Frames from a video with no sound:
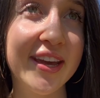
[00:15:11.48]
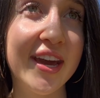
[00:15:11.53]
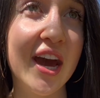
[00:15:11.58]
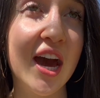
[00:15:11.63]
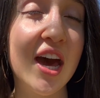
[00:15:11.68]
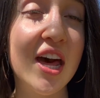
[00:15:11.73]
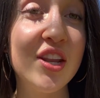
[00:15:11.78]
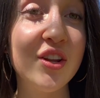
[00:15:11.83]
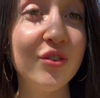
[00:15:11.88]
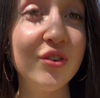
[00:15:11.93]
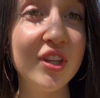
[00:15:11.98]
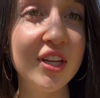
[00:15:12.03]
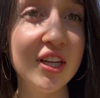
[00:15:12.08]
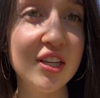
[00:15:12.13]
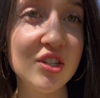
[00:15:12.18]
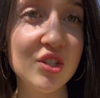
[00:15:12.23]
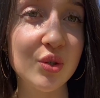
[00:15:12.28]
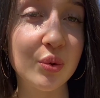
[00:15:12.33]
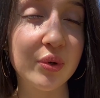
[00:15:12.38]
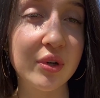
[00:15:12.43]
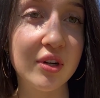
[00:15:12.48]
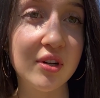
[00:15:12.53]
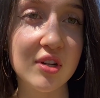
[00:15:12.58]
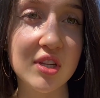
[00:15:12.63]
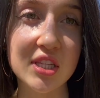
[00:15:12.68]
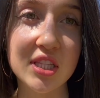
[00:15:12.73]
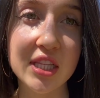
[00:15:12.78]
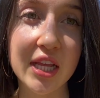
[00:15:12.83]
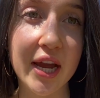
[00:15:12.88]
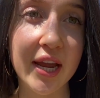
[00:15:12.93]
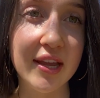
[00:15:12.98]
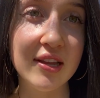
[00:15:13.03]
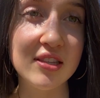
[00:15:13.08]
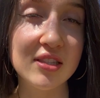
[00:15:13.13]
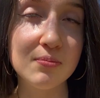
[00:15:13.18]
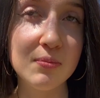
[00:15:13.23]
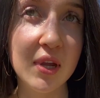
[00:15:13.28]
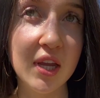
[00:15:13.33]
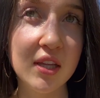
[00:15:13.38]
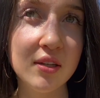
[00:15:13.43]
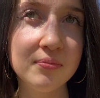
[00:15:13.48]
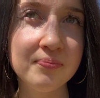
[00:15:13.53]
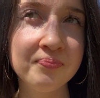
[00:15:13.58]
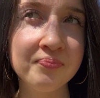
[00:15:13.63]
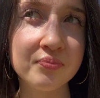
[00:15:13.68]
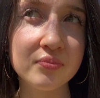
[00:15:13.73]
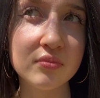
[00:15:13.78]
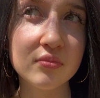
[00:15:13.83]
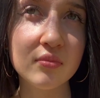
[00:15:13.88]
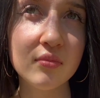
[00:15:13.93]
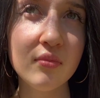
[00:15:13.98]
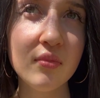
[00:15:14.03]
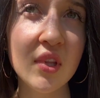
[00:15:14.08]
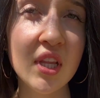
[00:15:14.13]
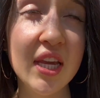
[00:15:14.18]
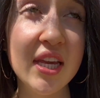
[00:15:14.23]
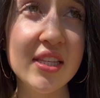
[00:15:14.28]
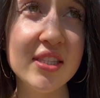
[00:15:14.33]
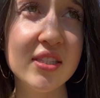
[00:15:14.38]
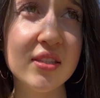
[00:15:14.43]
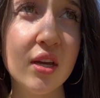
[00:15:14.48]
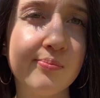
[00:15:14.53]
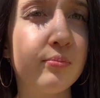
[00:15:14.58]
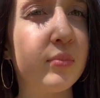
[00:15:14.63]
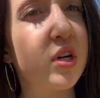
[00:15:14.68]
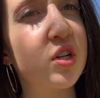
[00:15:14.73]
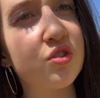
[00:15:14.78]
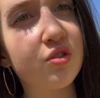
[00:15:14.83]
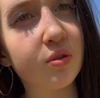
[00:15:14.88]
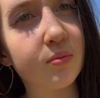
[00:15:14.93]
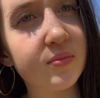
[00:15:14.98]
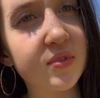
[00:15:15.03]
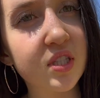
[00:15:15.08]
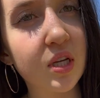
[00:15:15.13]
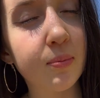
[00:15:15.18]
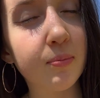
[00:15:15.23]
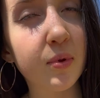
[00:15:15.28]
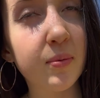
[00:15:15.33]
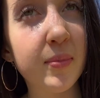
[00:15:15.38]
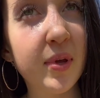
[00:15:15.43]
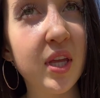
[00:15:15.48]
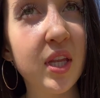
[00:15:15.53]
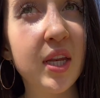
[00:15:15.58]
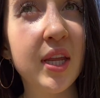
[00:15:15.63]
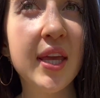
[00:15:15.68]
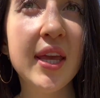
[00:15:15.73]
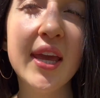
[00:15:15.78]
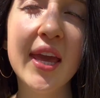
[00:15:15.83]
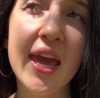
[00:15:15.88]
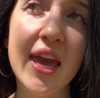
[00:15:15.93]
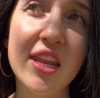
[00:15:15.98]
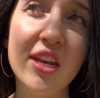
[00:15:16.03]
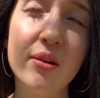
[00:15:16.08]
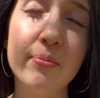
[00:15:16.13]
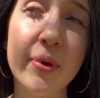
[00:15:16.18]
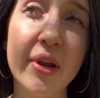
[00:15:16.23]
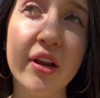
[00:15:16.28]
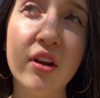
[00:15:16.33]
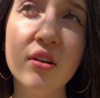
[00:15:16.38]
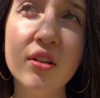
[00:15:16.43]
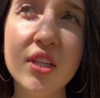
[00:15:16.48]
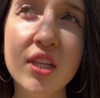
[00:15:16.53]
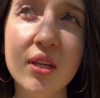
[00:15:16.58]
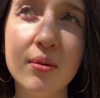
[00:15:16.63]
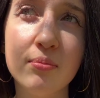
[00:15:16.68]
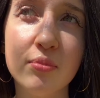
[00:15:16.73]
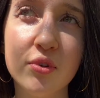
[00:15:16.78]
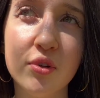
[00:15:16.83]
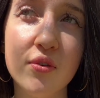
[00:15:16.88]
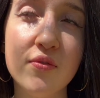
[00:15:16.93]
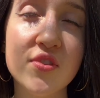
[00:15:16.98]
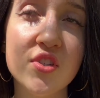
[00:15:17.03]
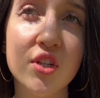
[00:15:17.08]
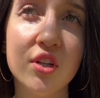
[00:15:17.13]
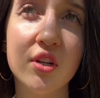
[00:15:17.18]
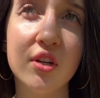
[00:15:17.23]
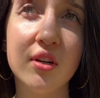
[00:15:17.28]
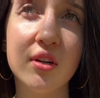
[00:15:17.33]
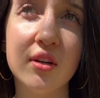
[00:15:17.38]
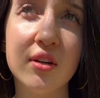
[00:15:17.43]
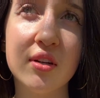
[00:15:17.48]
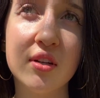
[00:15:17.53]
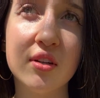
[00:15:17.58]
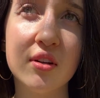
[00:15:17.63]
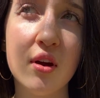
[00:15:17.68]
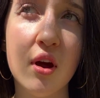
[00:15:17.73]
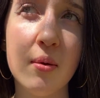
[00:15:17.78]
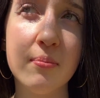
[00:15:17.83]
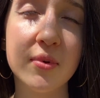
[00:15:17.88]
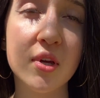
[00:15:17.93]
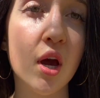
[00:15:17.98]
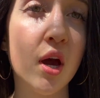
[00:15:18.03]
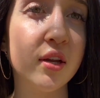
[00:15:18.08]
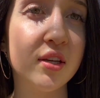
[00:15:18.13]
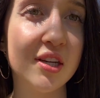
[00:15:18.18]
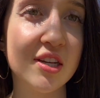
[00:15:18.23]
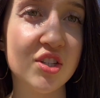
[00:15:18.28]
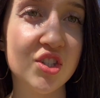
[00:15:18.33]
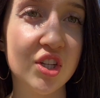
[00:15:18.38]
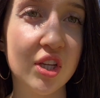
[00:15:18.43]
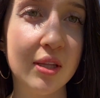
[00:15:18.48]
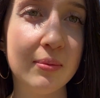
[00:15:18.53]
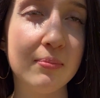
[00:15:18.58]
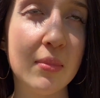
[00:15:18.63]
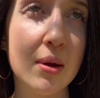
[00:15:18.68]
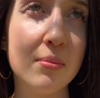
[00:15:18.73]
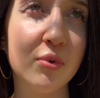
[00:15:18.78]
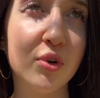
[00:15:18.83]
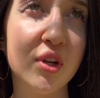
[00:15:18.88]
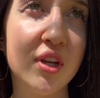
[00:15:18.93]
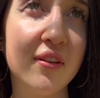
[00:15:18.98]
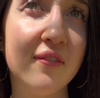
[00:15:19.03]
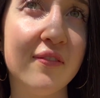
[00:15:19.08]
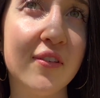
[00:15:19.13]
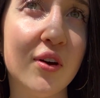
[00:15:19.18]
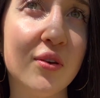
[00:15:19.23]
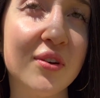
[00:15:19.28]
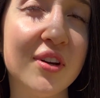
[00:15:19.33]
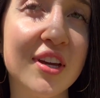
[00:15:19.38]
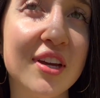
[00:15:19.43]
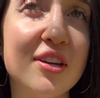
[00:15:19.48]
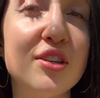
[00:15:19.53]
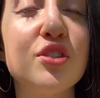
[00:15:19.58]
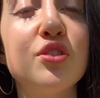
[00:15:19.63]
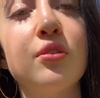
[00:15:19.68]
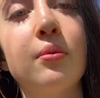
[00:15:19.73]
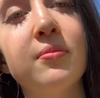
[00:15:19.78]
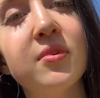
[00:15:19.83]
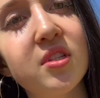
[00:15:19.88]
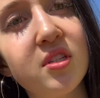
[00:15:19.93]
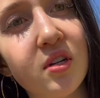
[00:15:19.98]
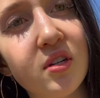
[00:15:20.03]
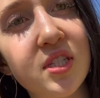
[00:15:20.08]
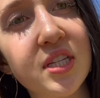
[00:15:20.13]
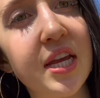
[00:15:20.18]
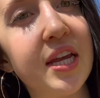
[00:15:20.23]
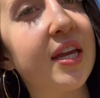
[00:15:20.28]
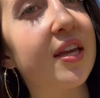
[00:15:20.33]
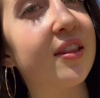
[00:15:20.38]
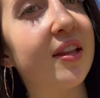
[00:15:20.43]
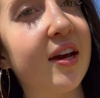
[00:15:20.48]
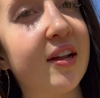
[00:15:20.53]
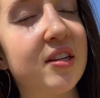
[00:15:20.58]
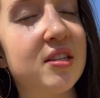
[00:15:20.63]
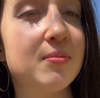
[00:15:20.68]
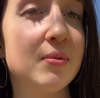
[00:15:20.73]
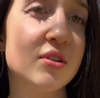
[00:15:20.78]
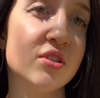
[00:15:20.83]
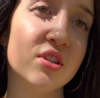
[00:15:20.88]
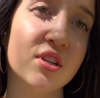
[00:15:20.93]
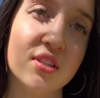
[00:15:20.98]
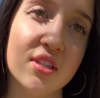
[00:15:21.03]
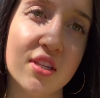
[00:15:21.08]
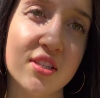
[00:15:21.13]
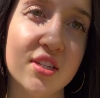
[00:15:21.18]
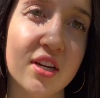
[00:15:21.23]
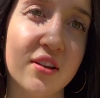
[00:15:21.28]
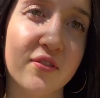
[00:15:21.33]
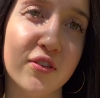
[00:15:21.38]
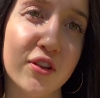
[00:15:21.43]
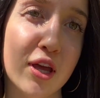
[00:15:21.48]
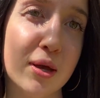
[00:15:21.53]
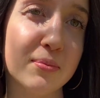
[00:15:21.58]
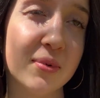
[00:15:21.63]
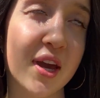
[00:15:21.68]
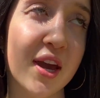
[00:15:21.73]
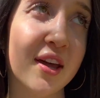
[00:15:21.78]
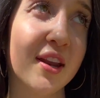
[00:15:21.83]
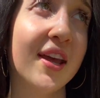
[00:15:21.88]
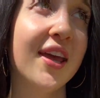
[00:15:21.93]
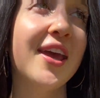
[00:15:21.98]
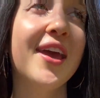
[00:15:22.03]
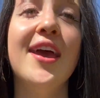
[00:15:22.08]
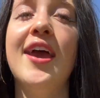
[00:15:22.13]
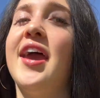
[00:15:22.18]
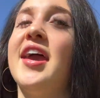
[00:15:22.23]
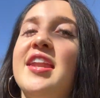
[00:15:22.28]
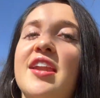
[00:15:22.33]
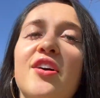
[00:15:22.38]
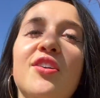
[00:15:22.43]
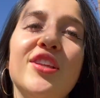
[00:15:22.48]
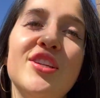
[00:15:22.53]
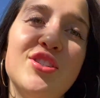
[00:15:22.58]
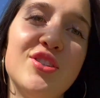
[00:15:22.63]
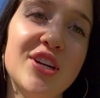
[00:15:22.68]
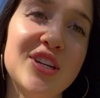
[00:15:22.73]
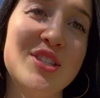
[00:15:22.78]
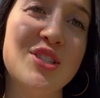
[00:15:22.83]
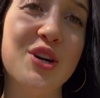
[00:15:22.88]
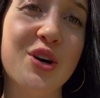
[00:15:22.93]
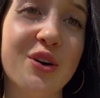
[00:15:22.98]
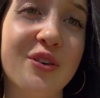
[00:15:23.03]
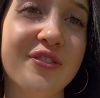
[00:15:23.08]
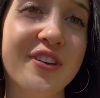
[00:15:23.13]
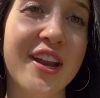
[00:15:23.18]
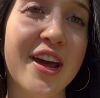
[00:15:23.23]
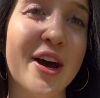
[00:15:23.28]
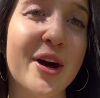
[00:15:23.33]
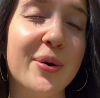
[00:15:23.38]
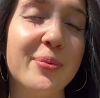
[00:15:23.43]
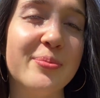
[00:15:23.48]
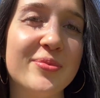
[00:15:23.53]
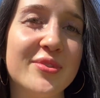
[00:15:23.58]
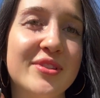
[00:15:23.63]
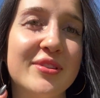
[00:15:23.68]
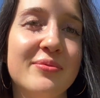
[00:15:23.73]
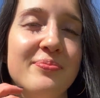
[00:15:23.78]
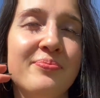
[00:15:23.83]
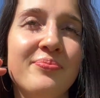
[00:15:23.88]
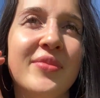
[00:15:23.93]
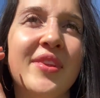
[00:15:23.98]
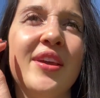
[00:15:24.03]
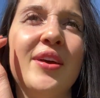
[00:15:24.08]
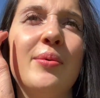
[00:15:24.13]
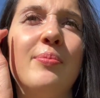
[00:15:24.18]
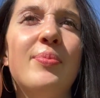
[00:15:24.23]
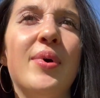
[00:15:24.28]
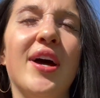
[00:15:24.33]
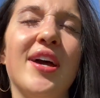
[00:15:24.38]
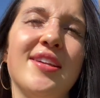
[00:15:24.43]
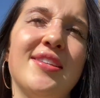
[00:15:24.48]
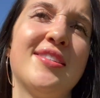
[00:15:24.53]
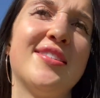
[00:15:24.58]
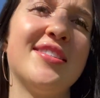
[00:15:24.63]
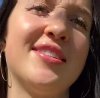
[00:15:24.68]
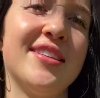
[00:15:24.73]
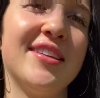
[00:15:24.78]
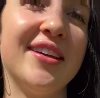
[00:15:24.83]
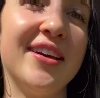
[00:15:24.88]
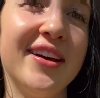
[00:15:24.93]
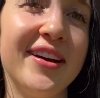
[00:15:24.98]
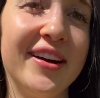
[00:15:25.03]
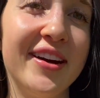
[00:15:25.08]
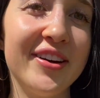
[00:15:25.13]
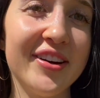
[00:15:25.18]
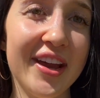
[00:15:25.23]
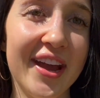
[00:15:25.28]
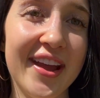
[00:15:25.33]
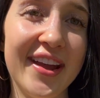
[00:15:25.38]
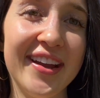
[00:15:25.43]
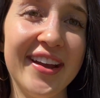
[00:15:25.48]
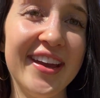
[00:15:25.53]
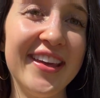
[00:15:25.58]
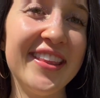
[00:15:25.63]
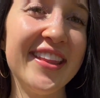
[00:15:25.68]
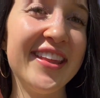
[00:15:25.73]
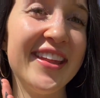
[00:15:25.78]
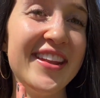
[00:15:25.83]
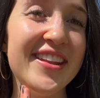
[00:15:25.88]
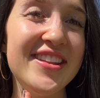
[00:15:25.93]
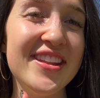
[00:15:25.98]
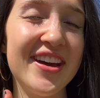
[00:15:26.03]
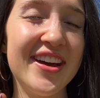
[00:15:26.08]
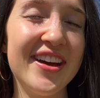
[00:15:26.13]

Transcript: another thing I just ordered is lion's mane. It's a mushroom supplement, and apparently improves your cognition, memory, and focus. So I'm gonna start taking that, especially as I study for the MCAT, and I'll let you guys know if it helps. But okay, and then